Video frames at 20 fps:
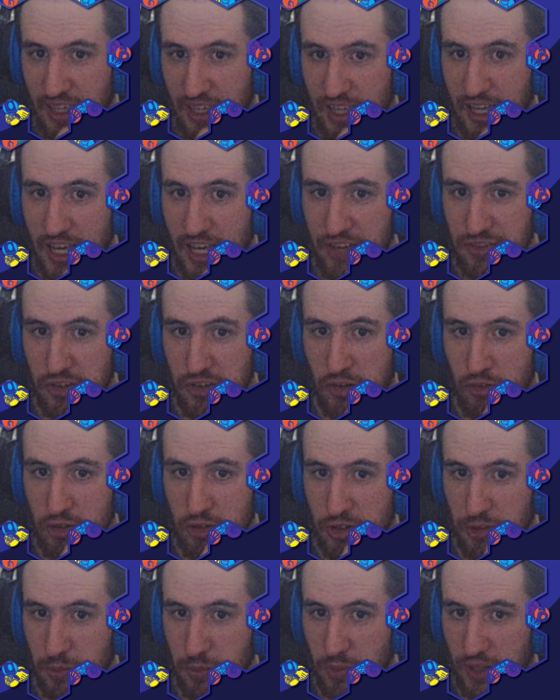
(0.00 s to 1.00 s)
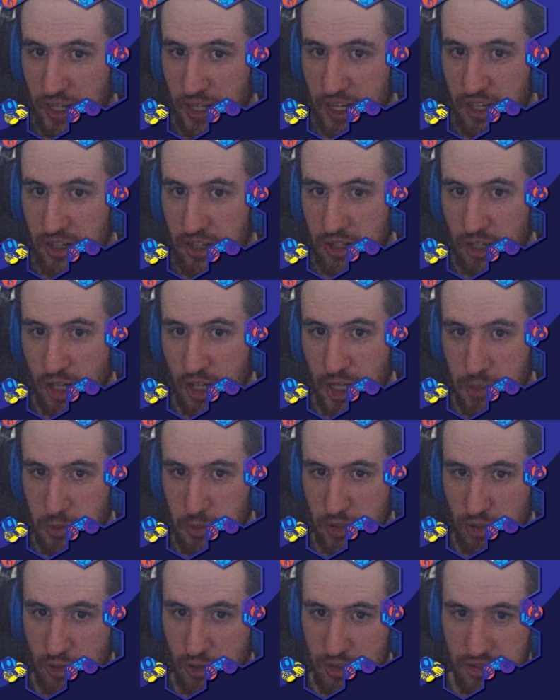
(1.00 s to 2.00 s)
Have you ever played
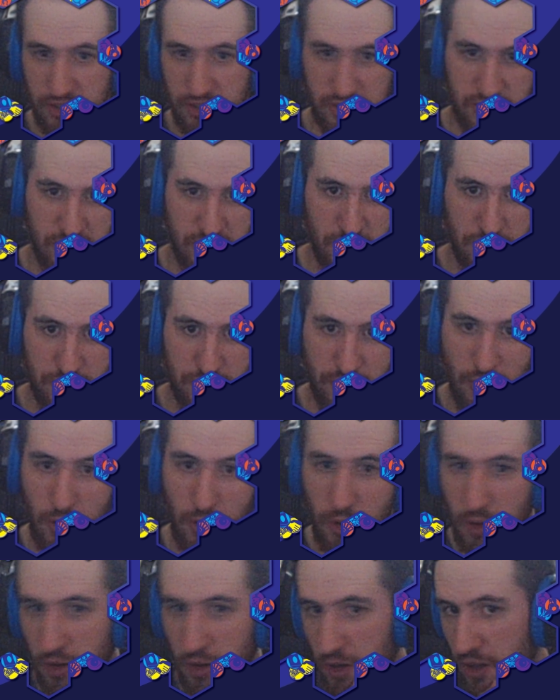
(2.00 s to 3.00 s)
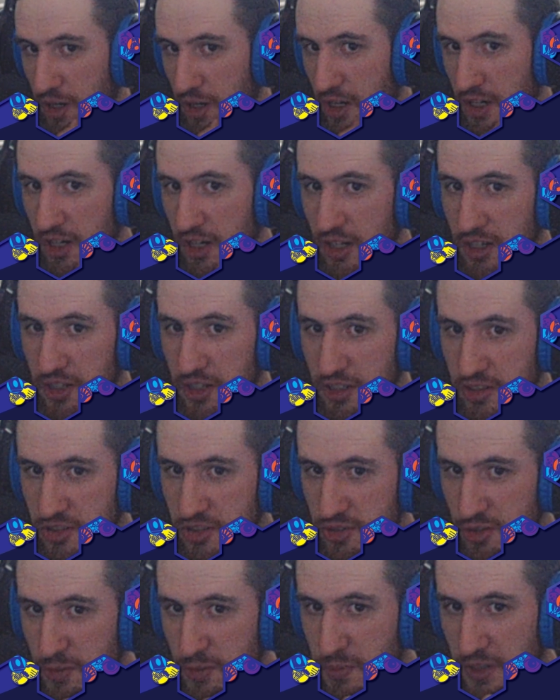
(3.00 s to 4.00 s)
Commodore 64,
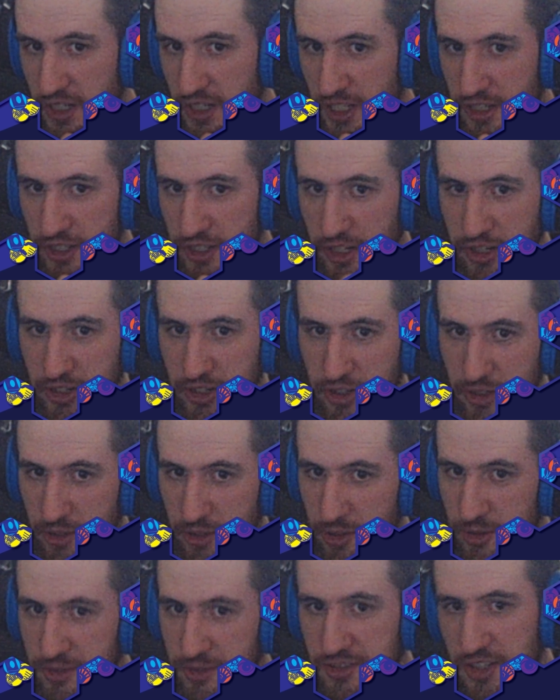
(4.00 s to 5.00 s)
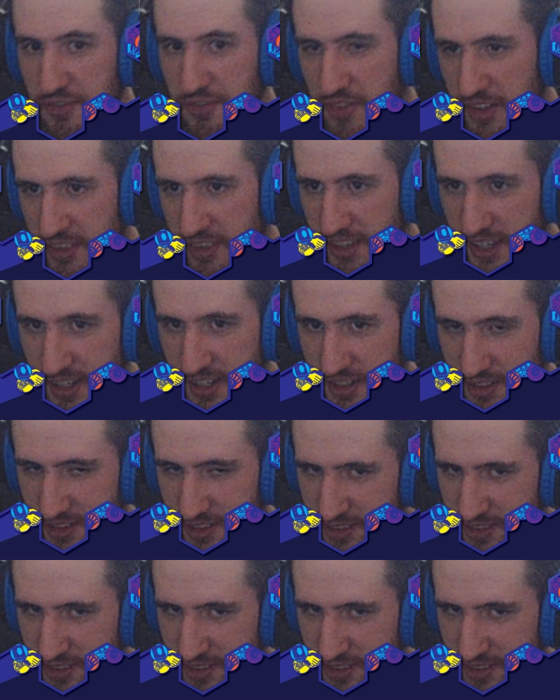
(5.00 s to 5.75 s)
Super Nintendo, stuff like that?